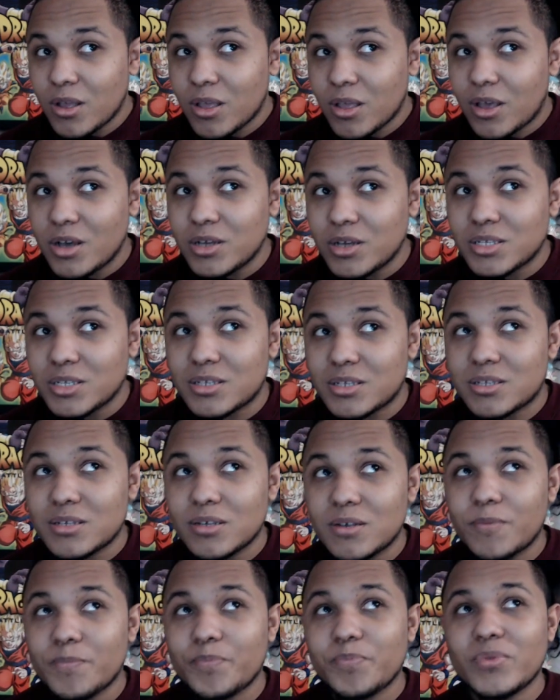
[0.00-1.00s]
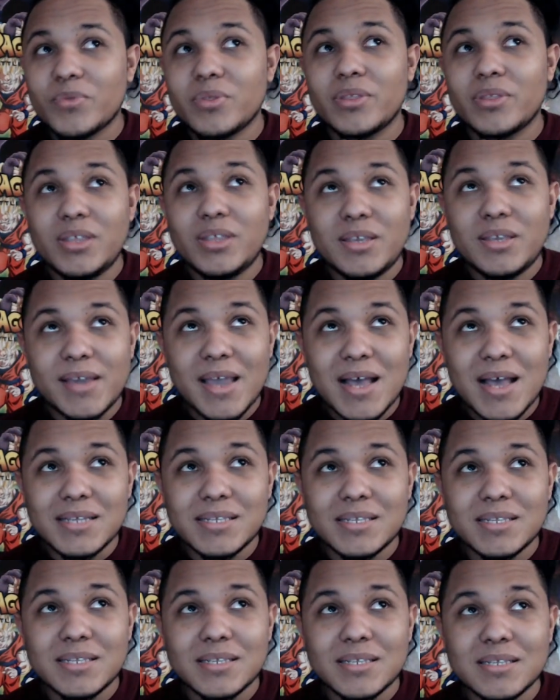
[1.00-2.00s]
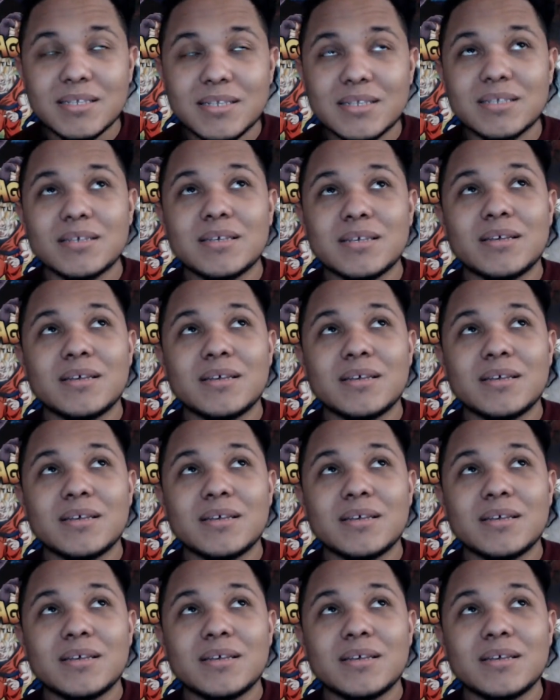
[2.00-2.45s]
because yes,